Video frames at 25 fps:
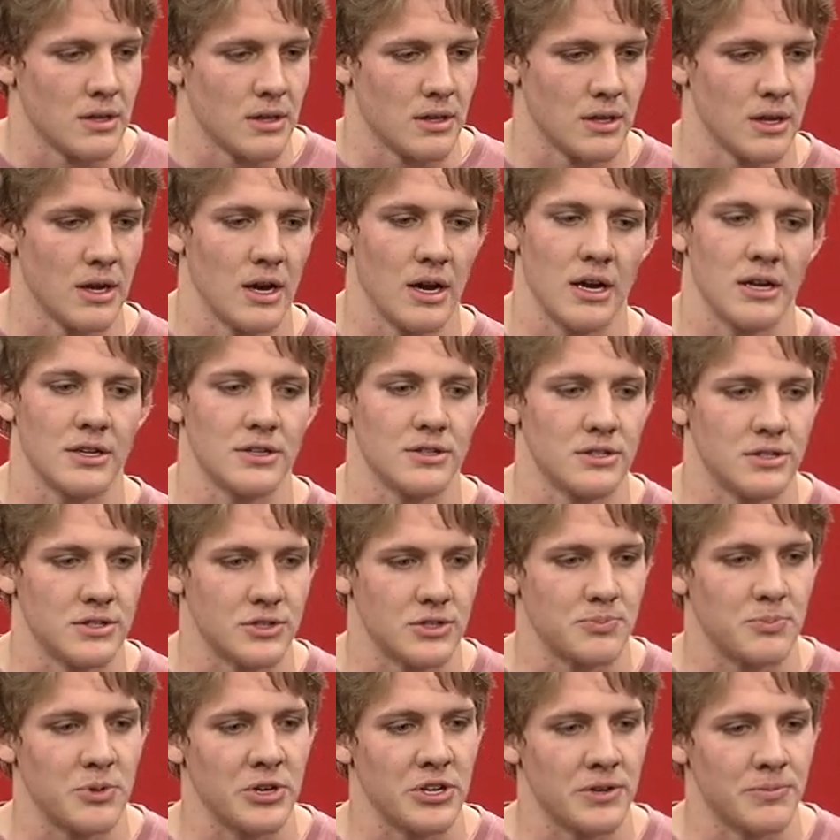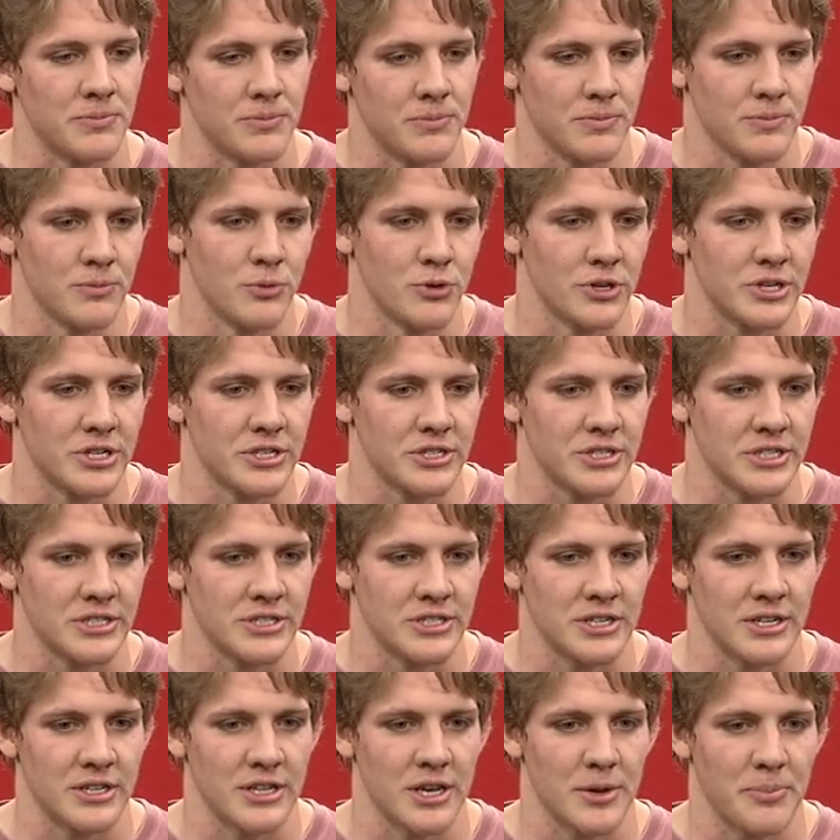Just being more
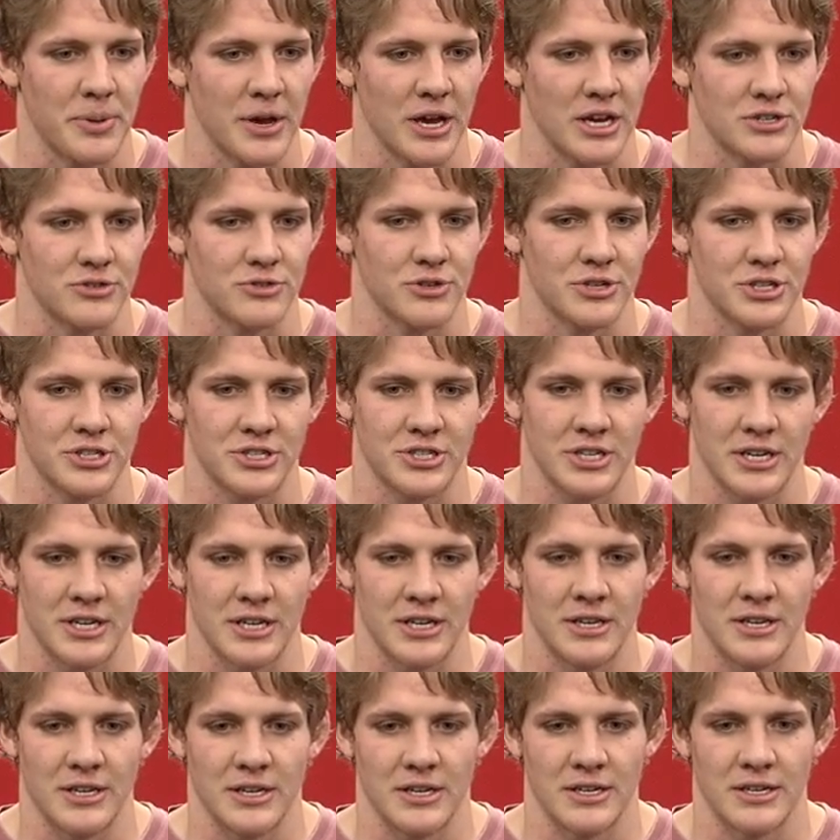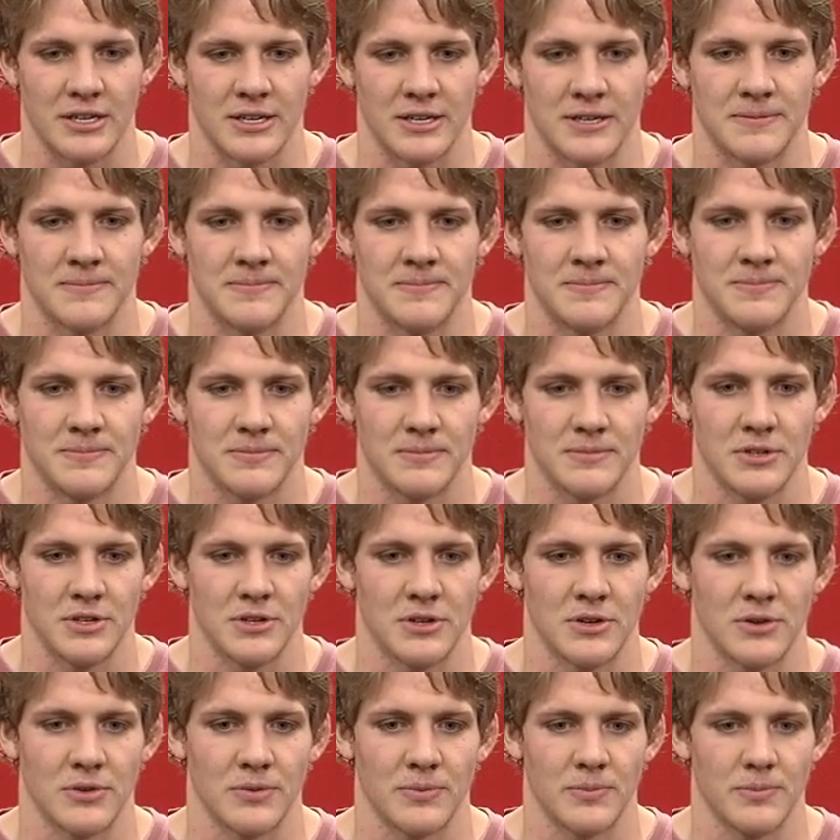consistent on that pass rush side. You
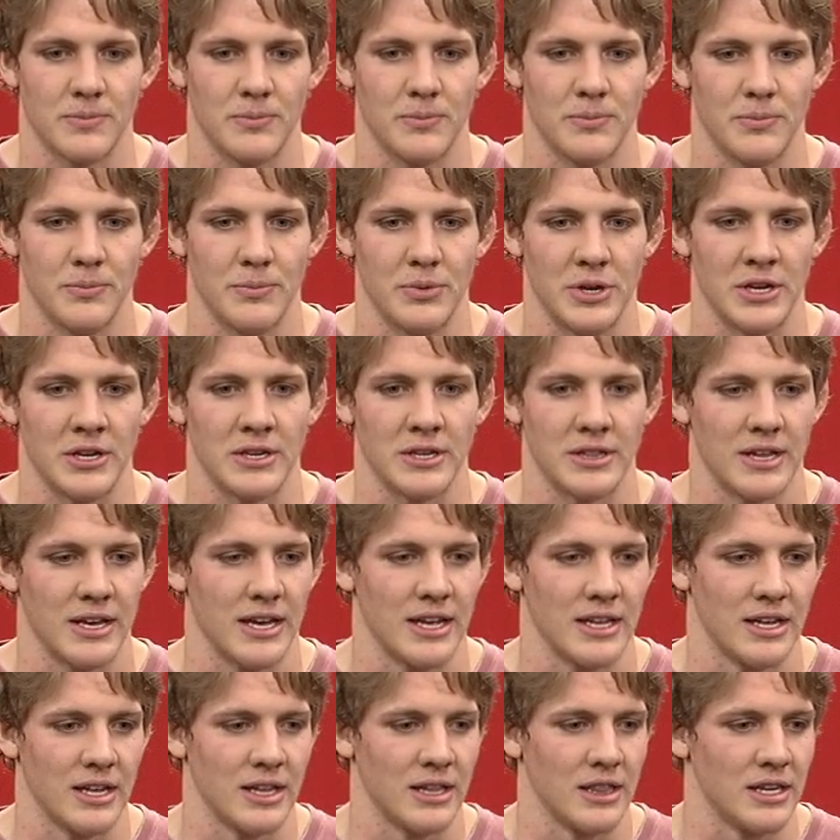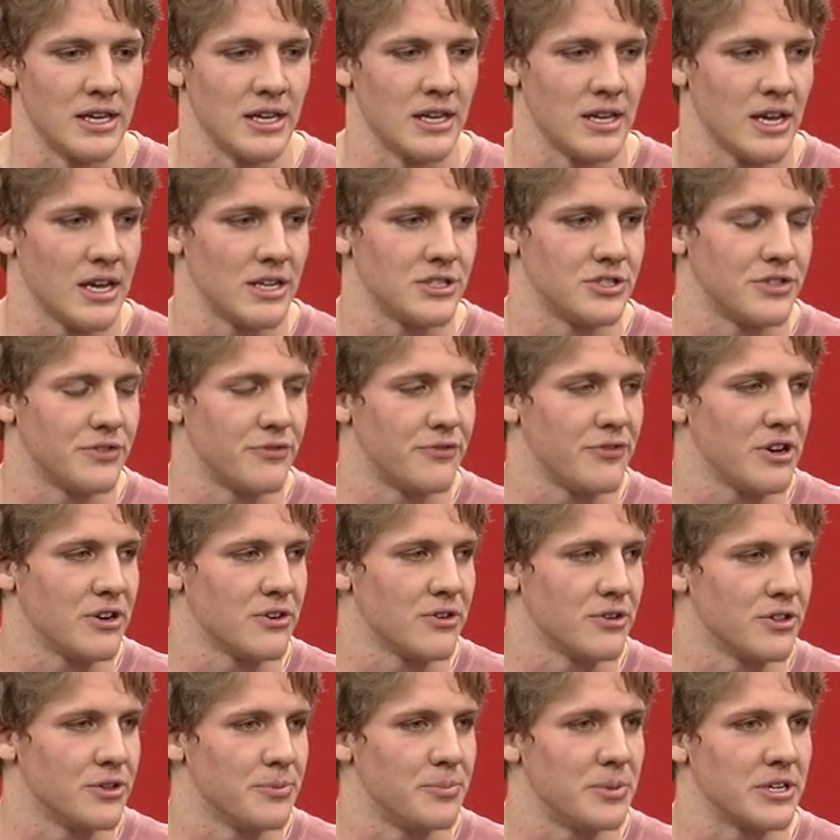know, being in that elite edge
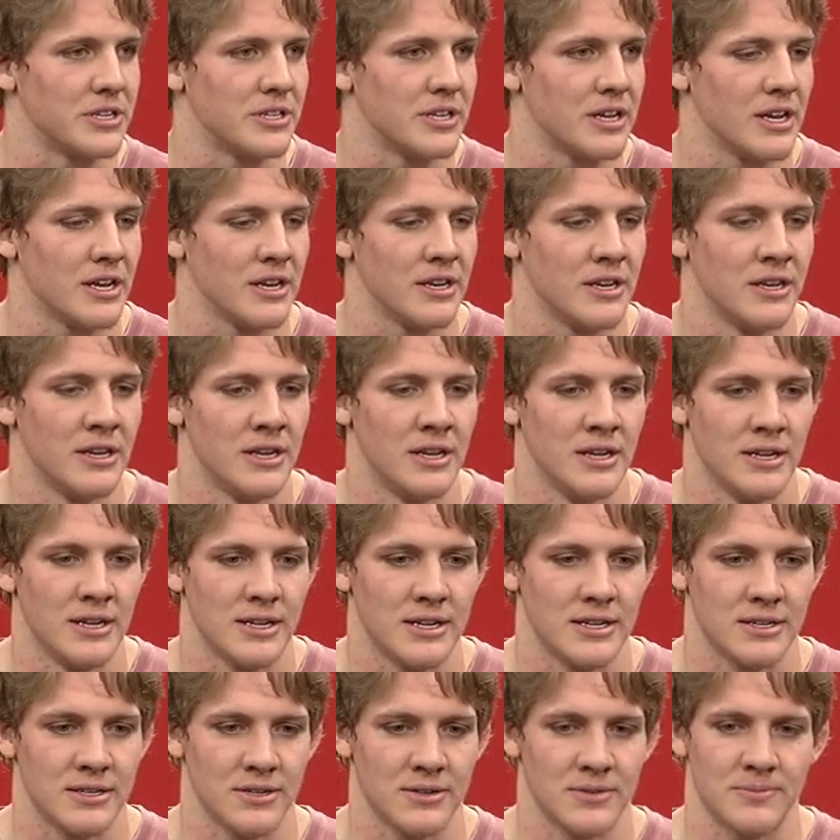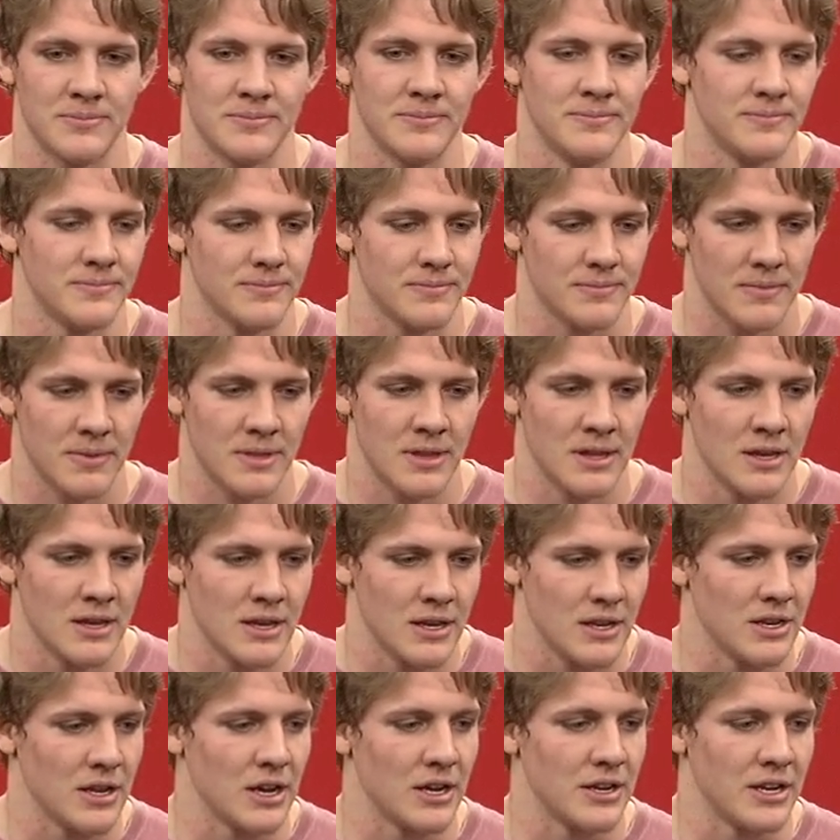defender in the Big Ten.
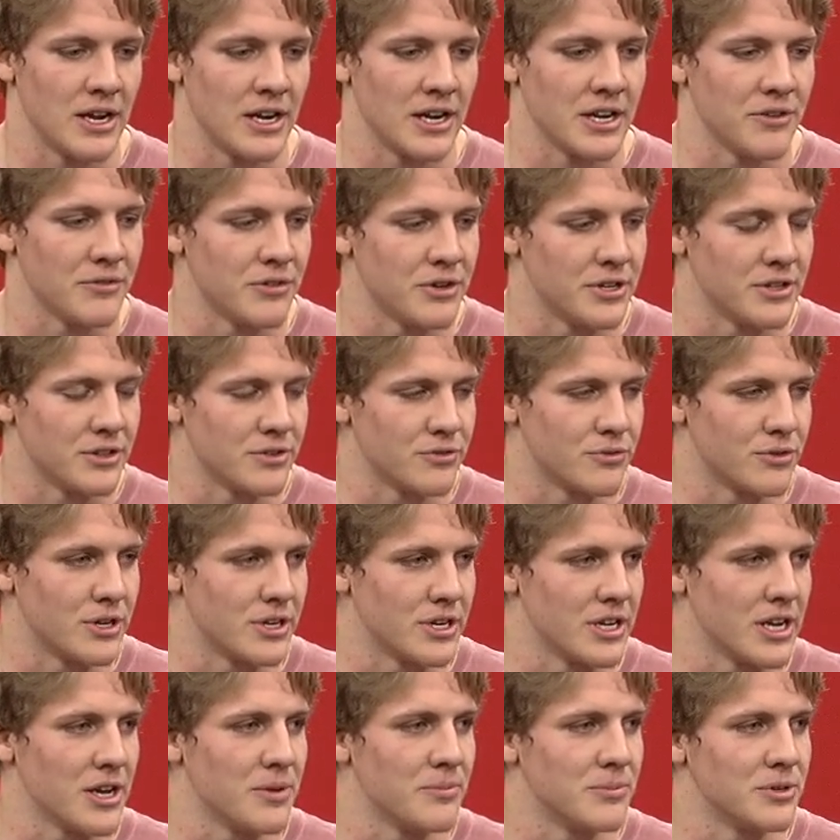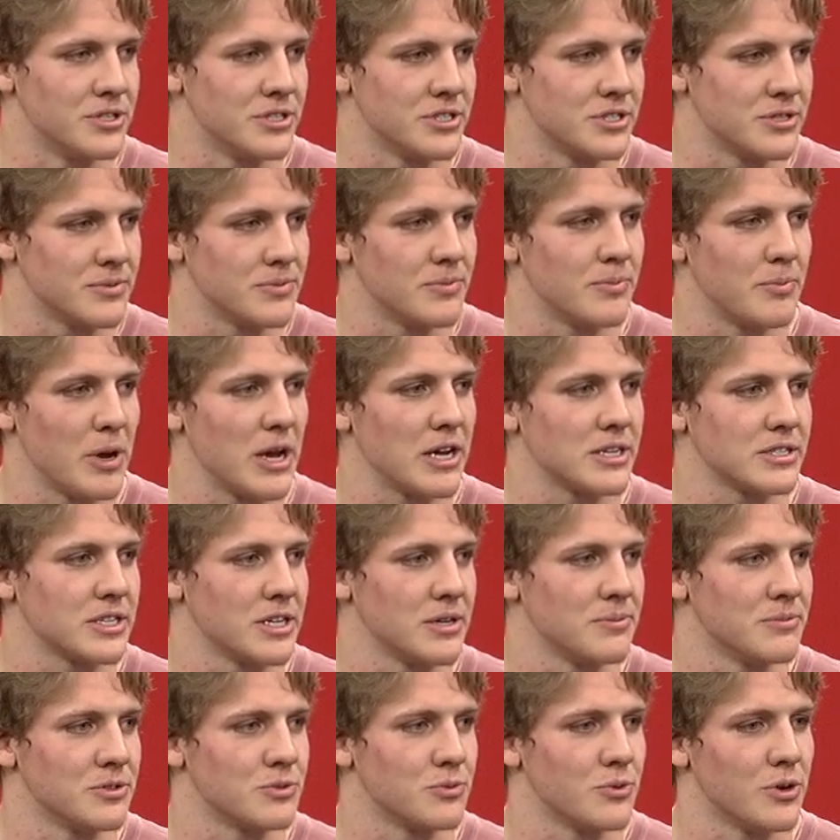Not even in the run game, but just pass
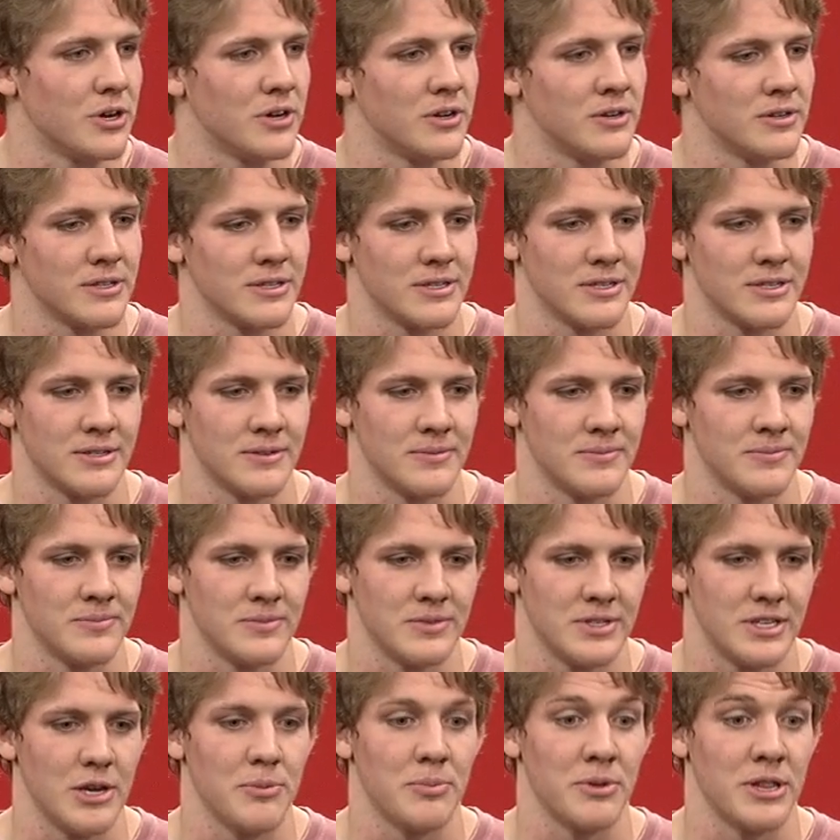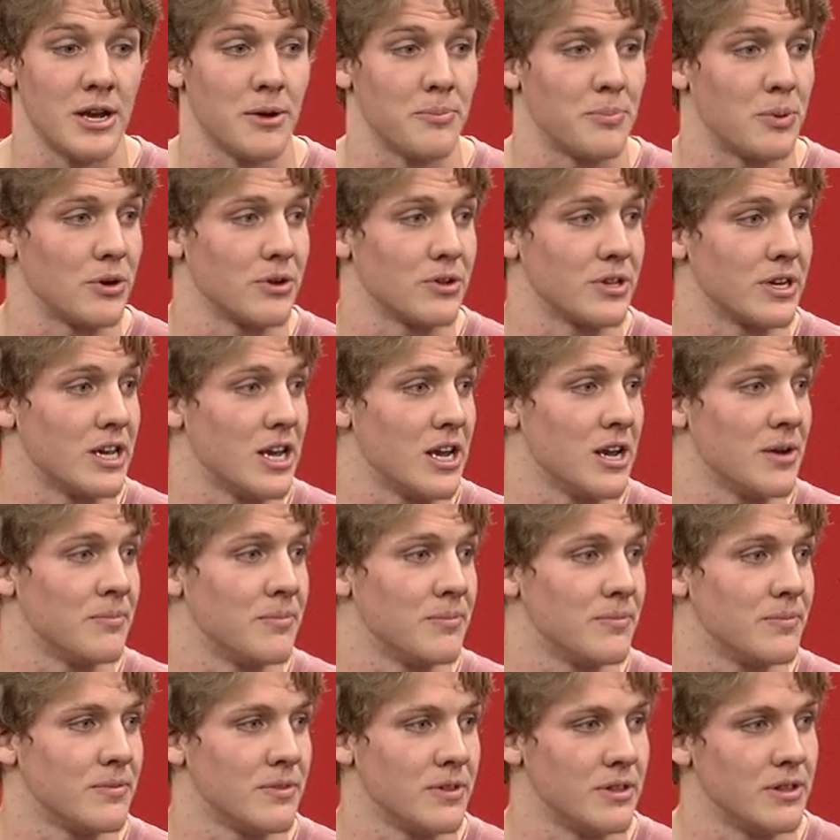game as well. Keeping that part of the
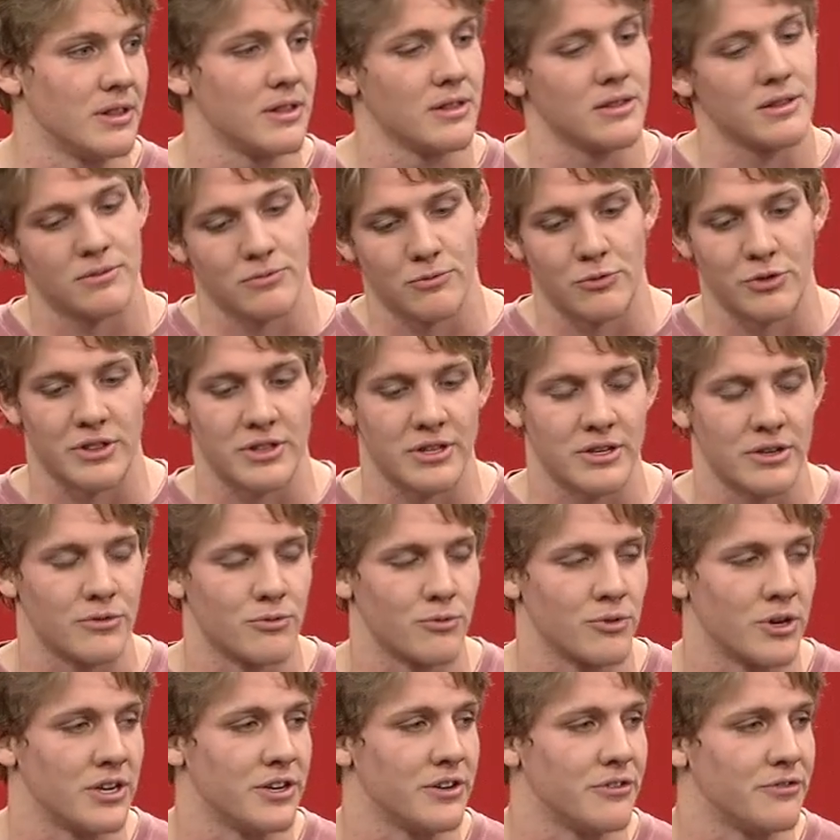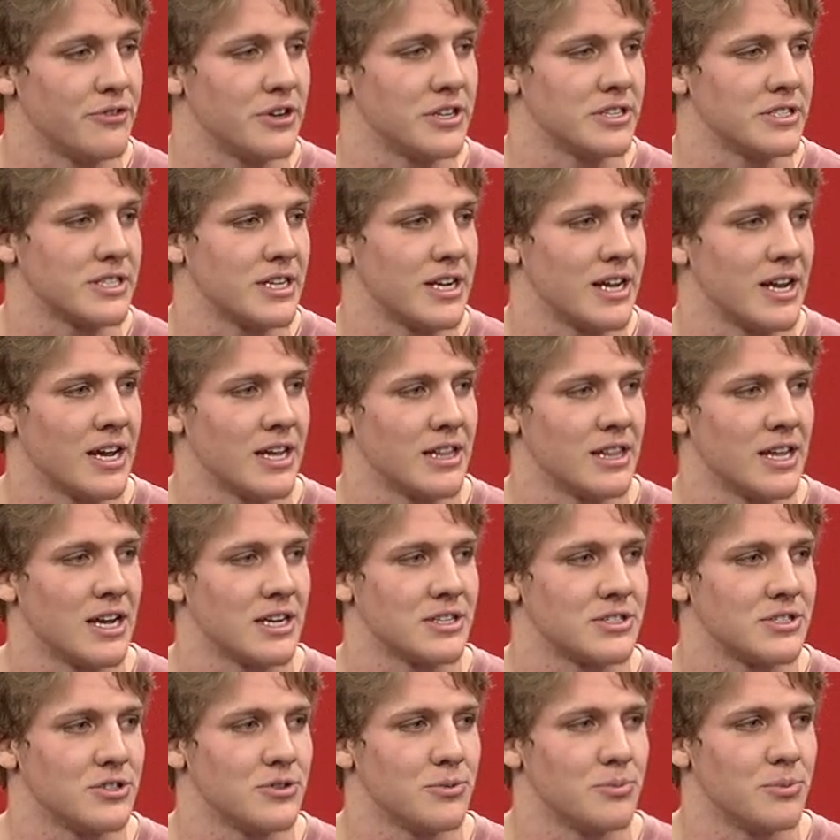game with the run defense that I had
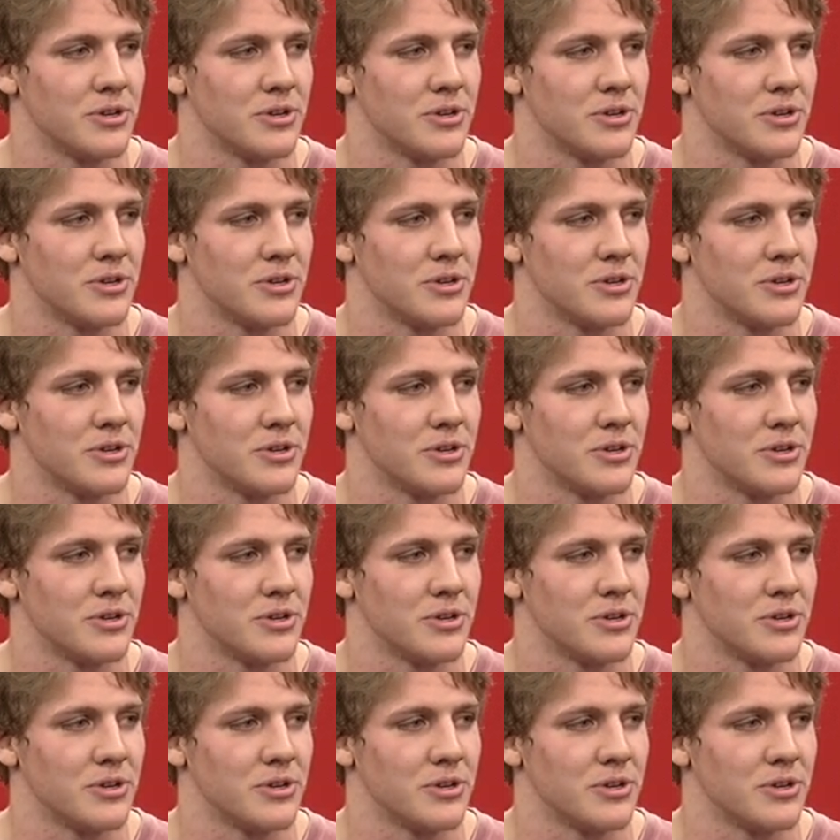last year.